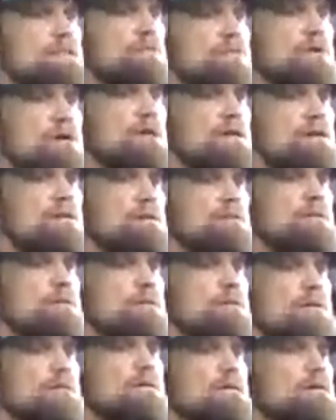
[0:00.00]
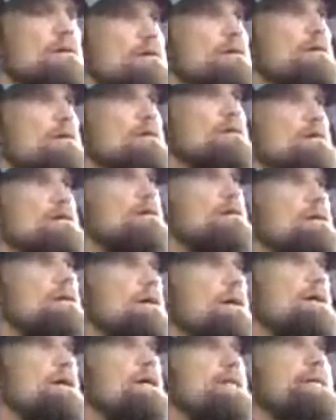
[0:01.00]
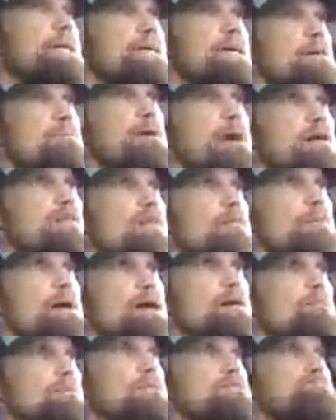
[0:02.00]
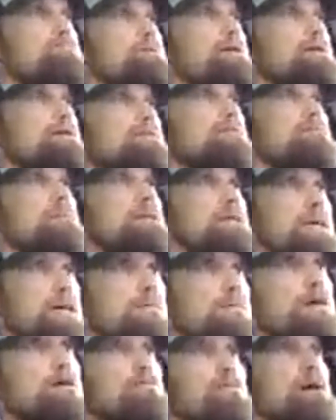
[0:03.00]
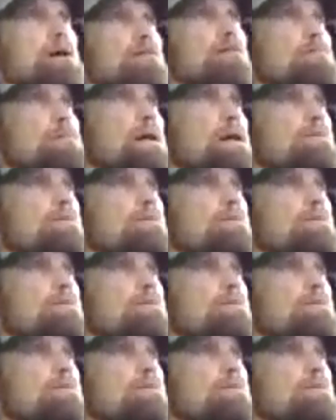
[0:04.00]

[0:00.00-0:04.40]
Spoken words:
All right, next one. It came out of the bottomless pit. Came up out of the